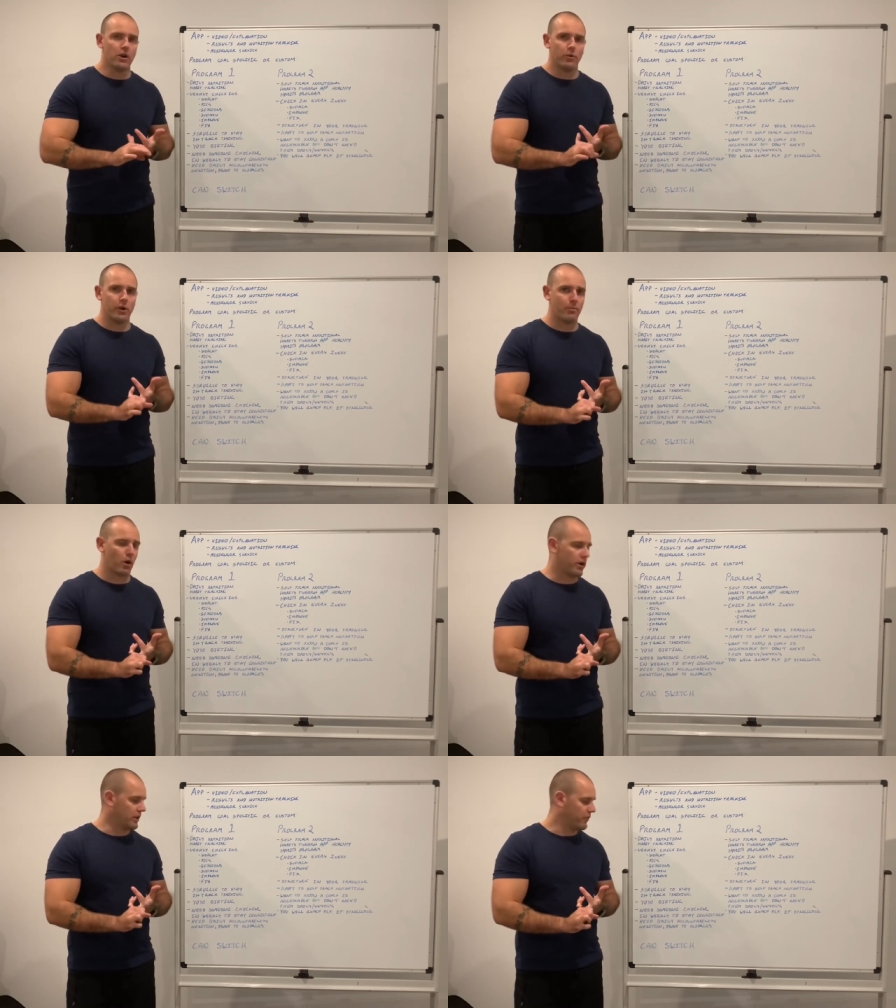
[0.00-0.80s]
we do
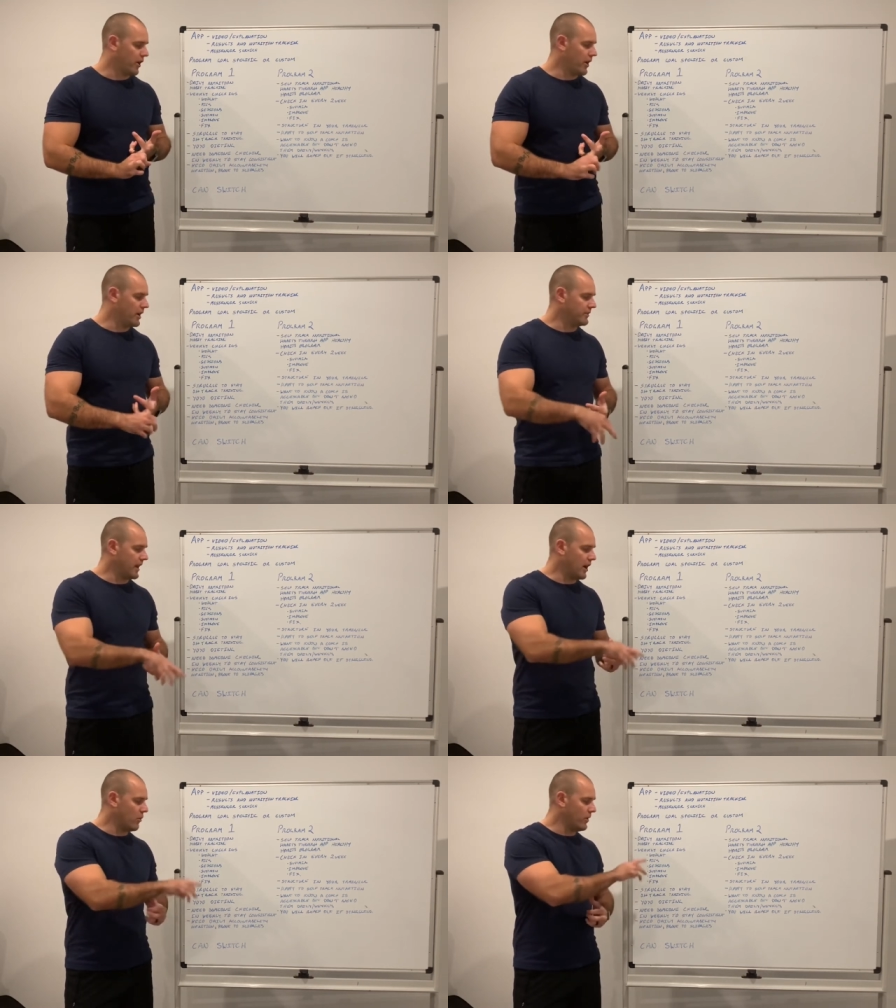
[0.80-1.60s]
progress photos.
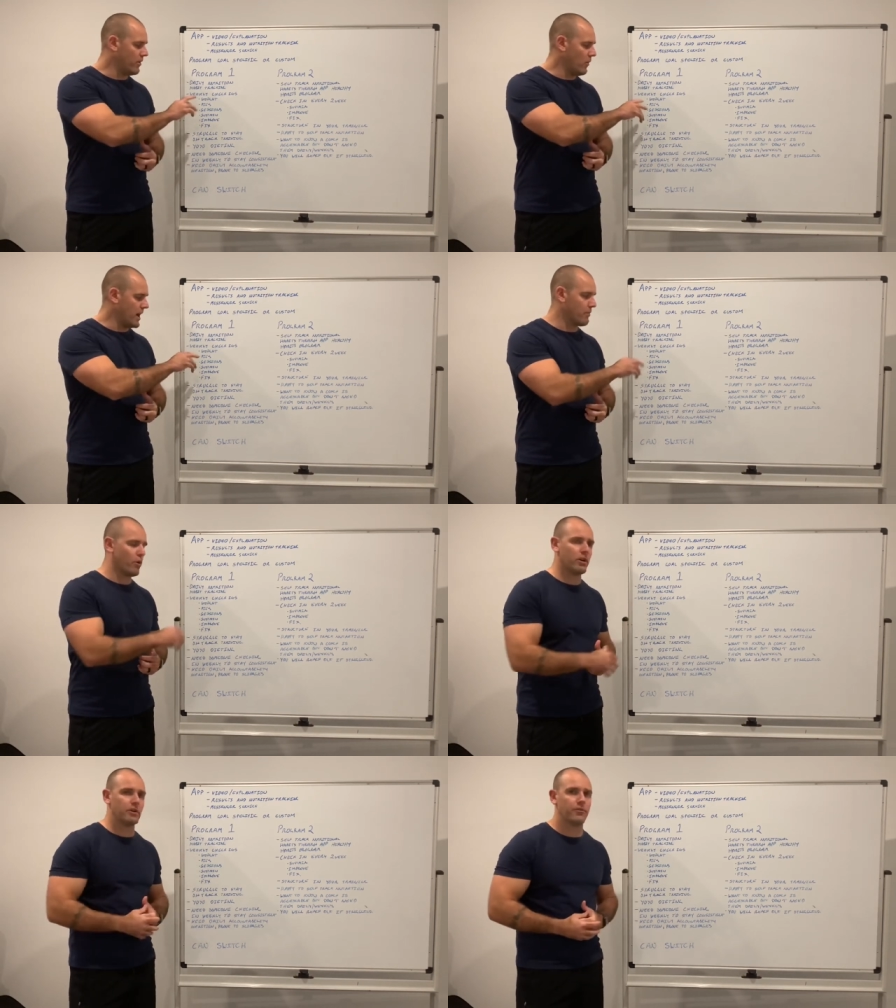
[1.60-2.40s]
Now, with the weight and
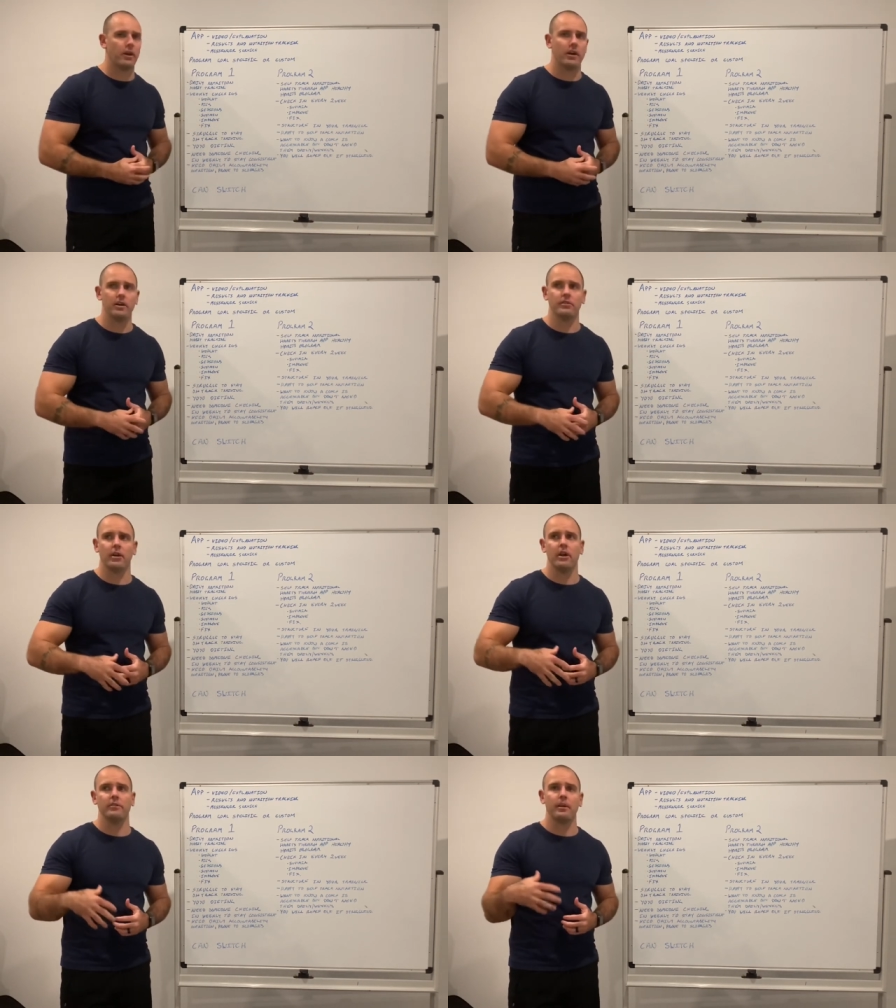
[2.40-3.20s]
progress photos,
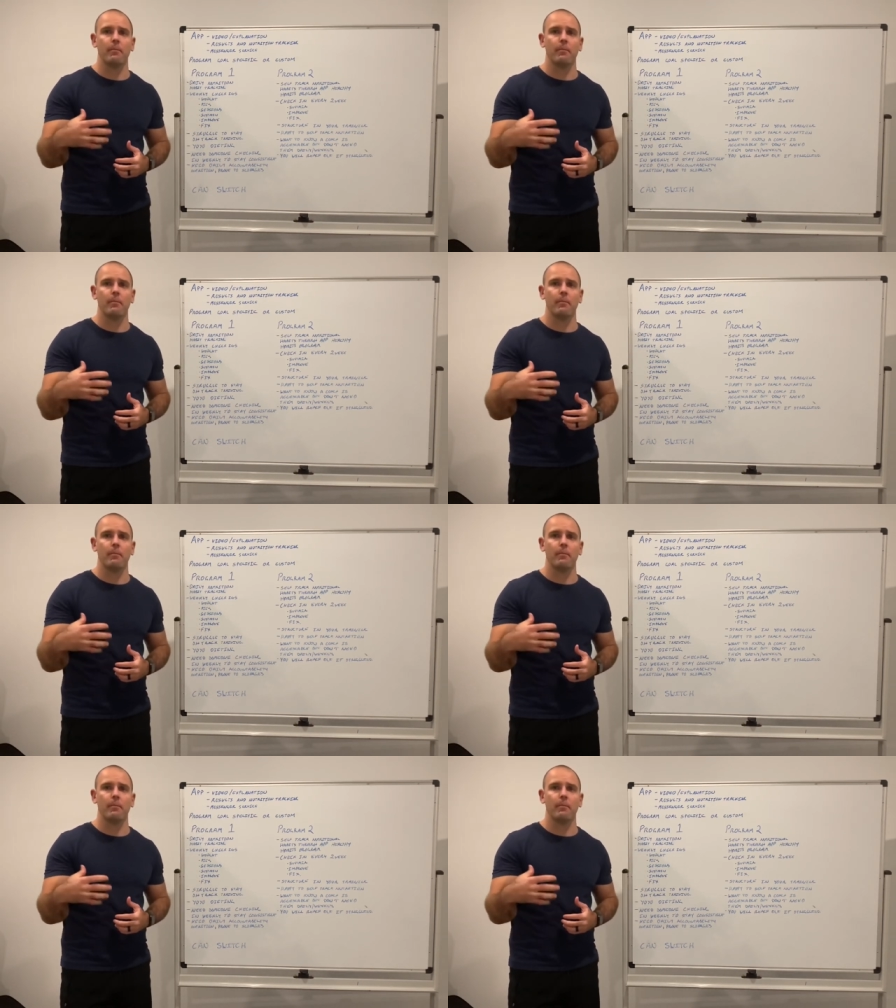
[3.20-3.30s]
I know some